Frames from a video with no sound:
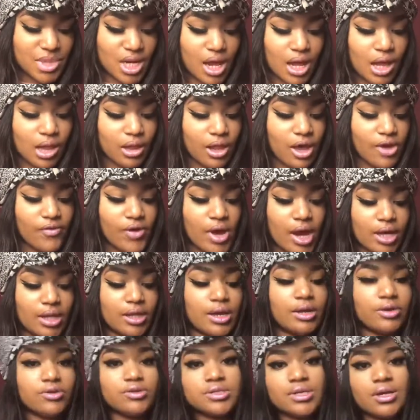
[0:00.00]
I love
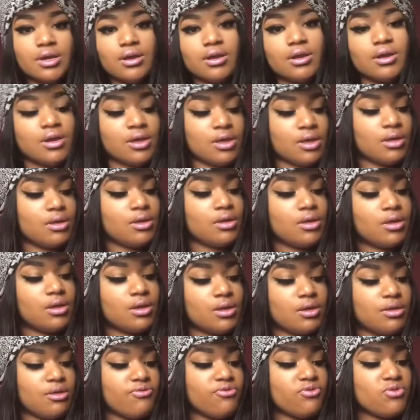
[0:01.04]
highlighters. Like,
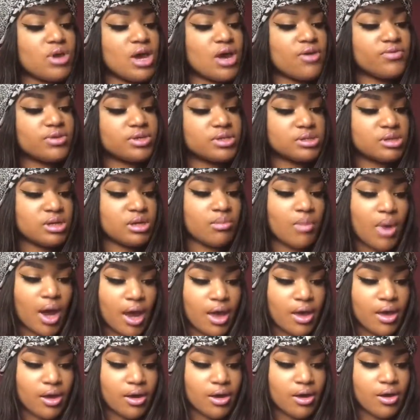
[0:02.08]
if you haven't seen my...